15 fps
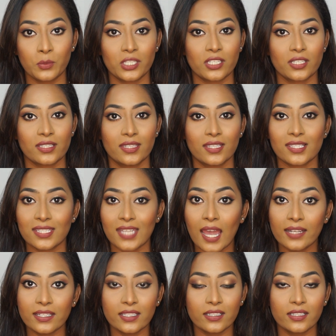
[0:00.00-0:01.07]
which is the
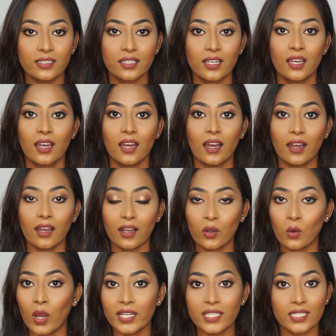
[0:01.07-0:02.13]
standard
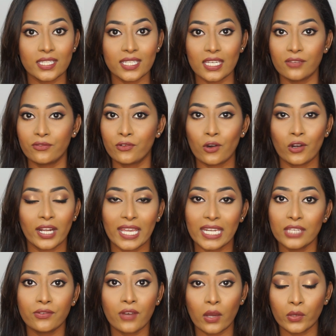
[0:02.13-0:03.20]
quantity for
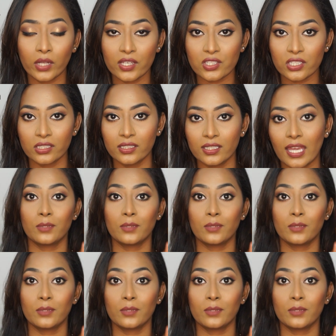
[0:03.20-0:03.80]
any foundation.